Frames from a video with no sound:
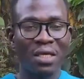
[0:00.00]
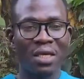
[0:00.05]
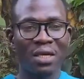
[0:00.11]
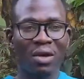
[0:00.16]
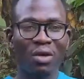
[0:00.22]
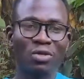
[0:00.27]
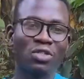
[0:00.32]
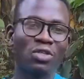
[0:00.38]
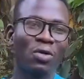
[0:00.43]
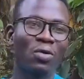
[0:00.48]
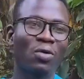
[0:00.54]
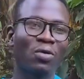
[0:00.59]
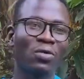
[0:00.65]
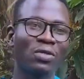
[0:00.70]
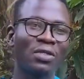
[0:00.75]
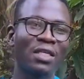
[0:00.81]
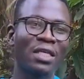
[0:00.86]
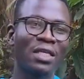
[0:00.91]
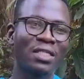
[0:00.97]
also called
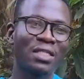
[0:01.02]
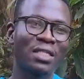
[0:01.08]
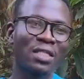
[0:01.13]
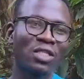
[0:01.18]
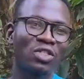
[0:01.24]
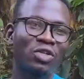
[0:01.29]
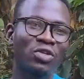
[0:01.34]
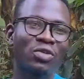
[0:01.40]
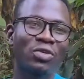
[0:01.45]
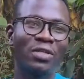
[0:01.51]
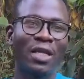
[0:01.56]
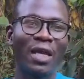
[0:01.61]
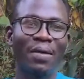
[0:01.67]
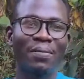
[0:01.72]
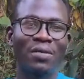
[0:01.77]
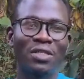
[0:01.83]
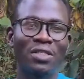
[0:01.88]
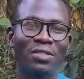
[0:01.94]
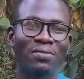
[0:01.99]
gestational
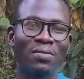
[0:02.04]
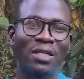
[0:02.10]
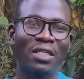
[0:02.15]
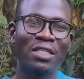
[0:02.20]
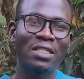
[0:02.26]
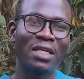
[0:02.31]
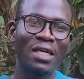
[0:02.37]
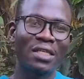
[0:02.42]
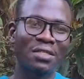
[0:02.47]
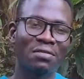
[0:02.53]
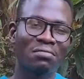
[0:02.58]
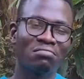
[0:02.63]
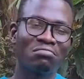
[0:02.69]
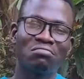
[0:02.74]
diabetes mellitus.